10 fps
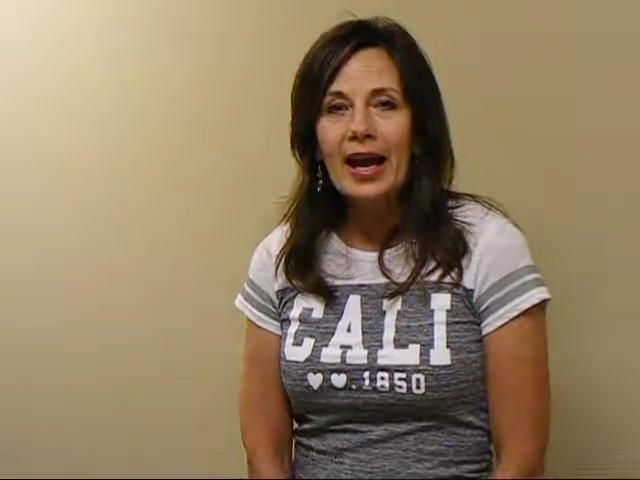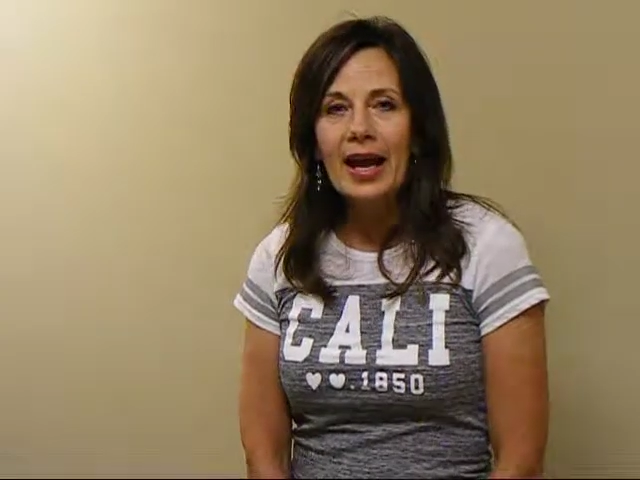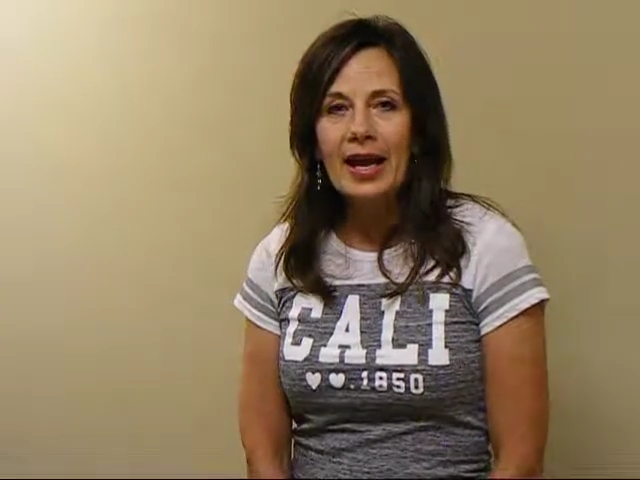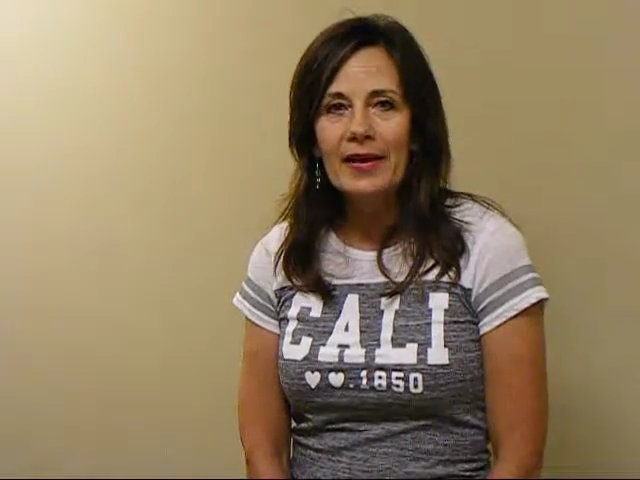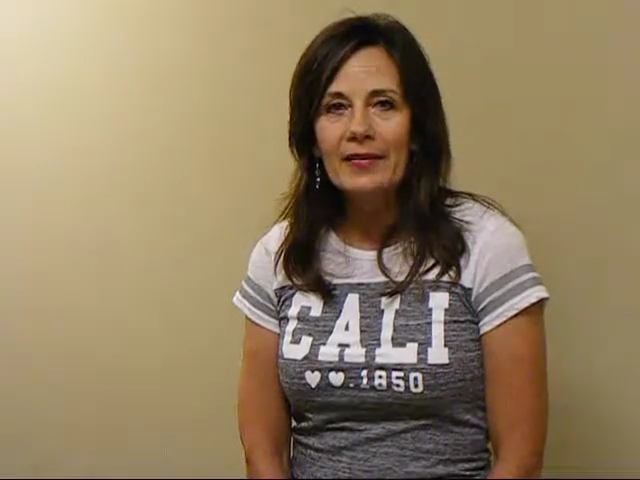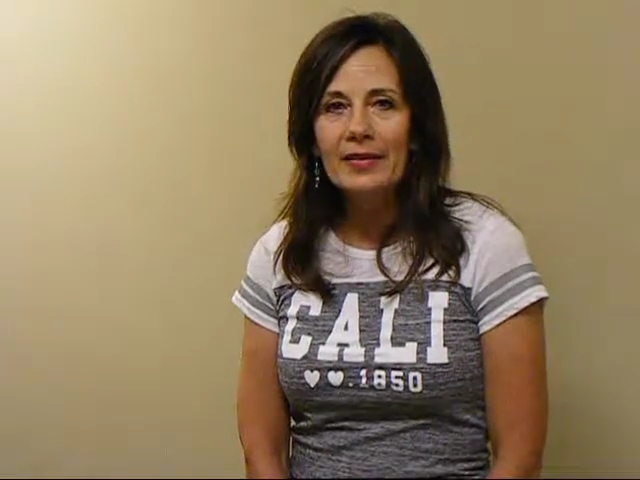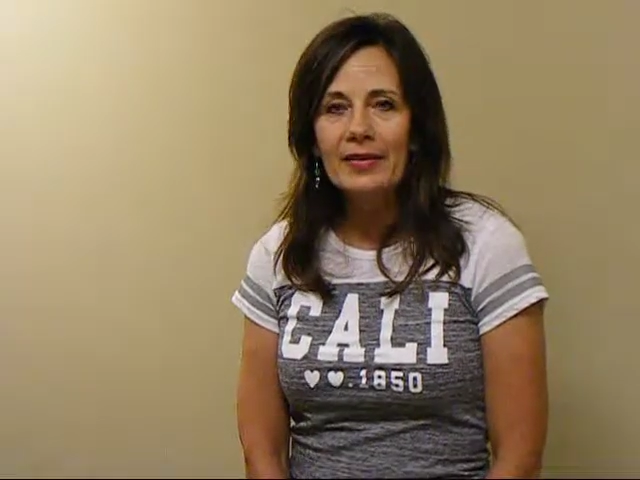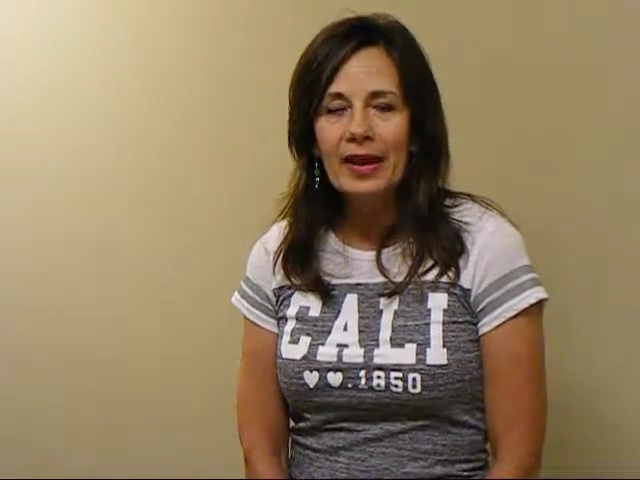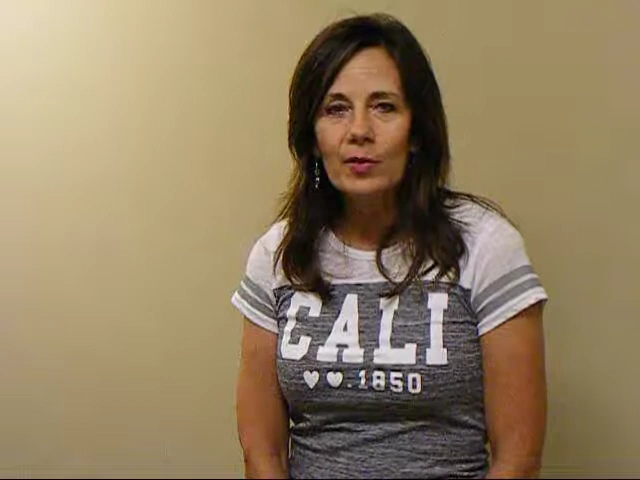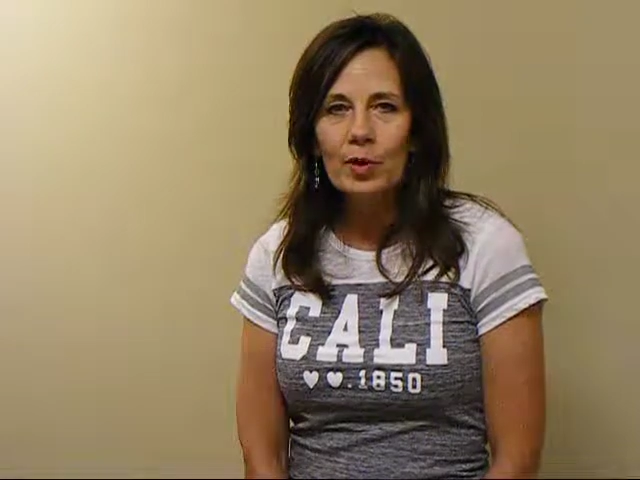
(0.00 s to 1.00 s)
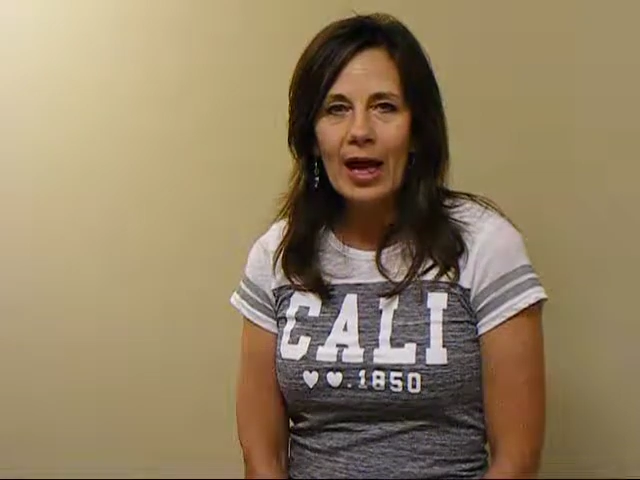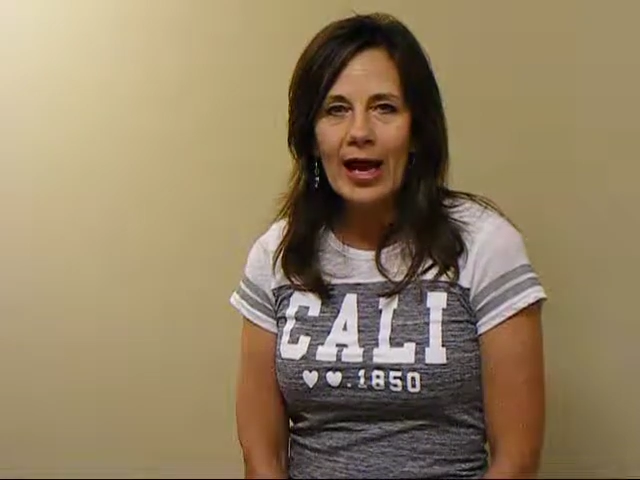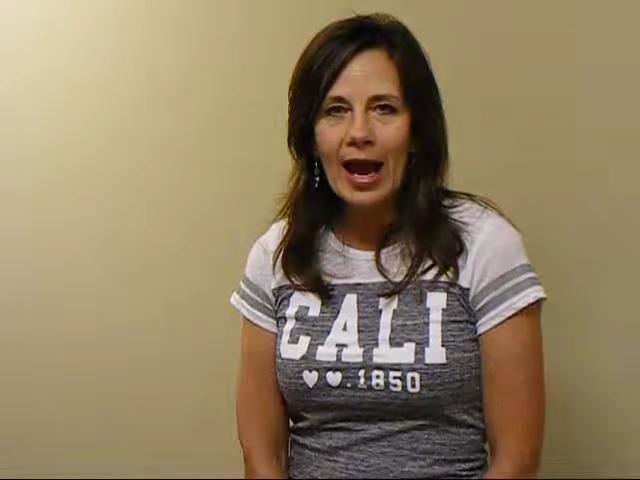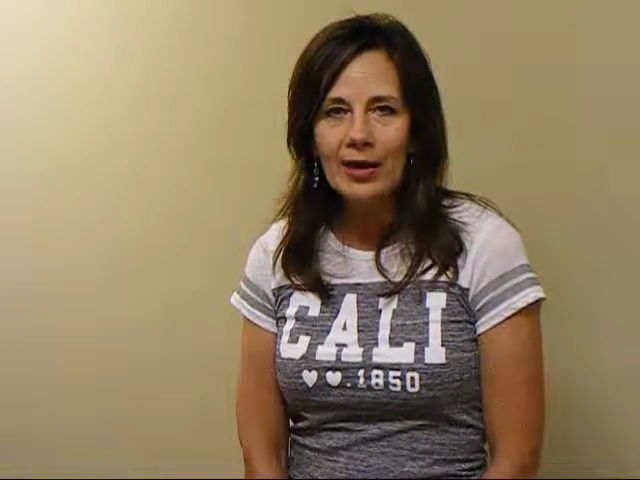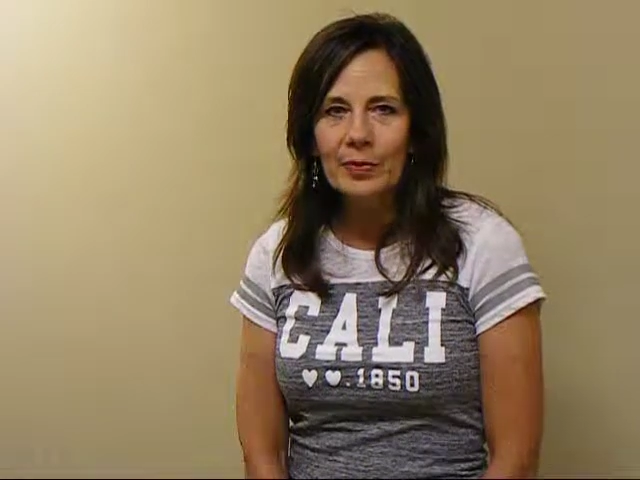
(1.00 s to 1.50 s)
And then when
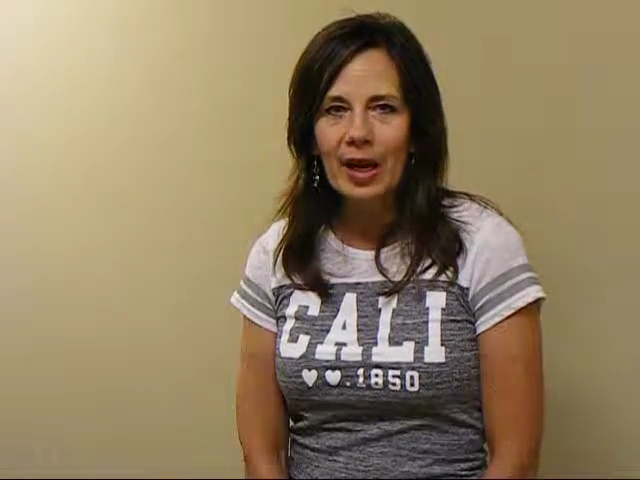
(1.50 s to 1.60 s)
I had